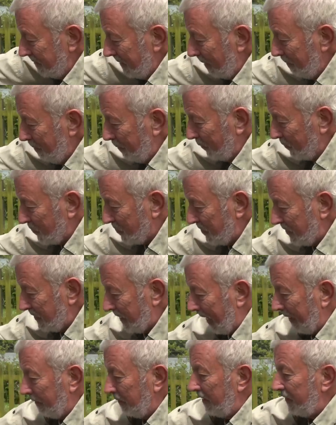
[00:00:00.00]
then puts it
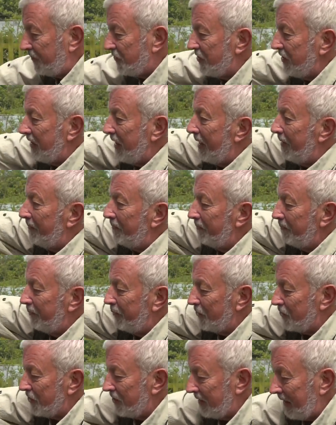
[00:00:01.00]
down, lifts it up and
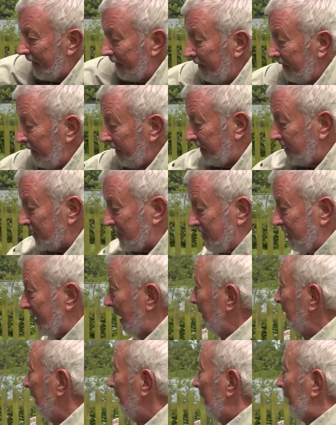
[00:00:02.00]
puts it down. It doesn't
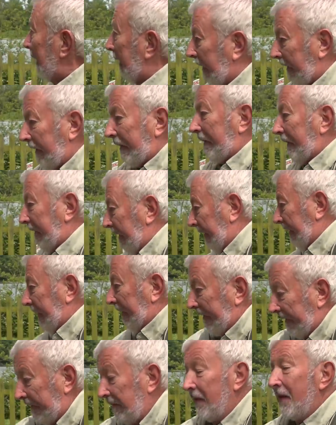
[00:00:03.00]
go,
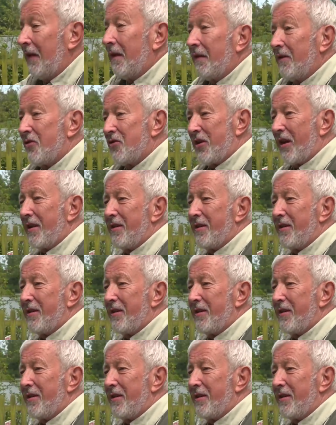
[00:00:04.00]
because